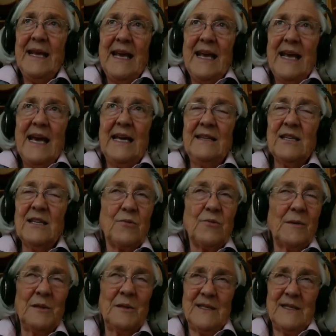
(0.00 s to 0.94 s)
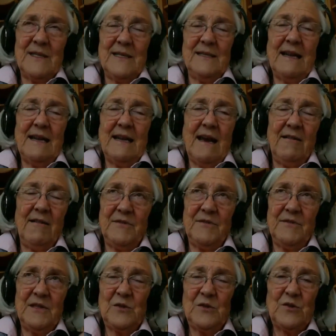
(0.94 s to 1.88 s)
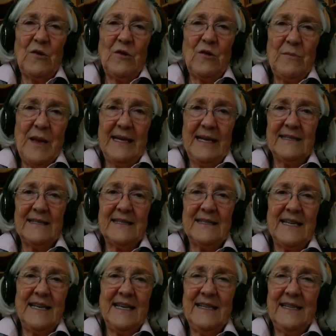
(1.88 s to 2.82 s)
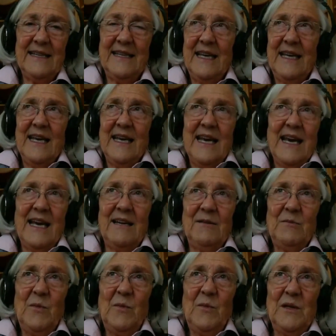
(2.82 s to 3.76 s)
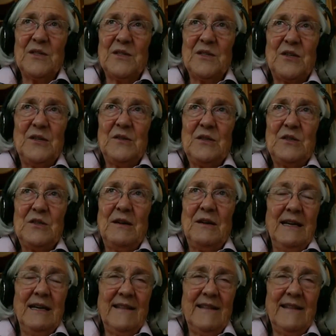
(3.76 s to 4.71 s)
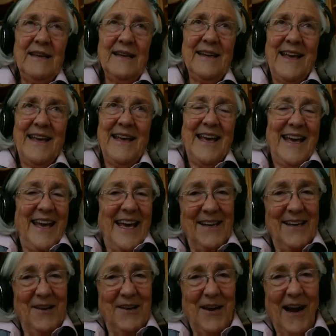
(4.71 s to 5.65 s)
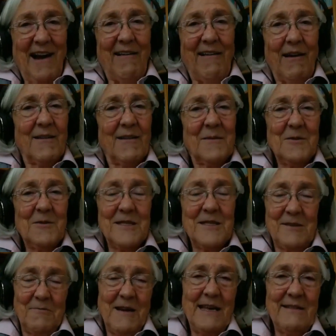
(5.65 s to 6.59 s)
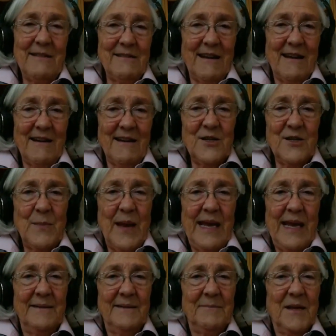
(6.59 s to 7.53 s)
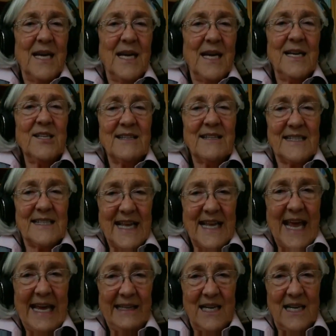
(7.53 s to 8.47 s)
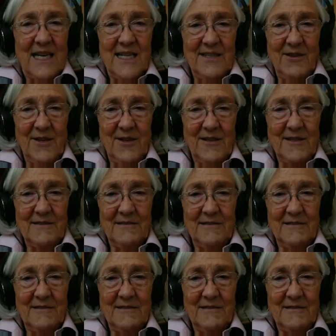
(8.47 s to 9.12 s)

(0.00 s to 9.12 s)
And this woman was in an out-of-control manic state, and we just couldn't do anything. And Carl, who was a rather large man, sat on her.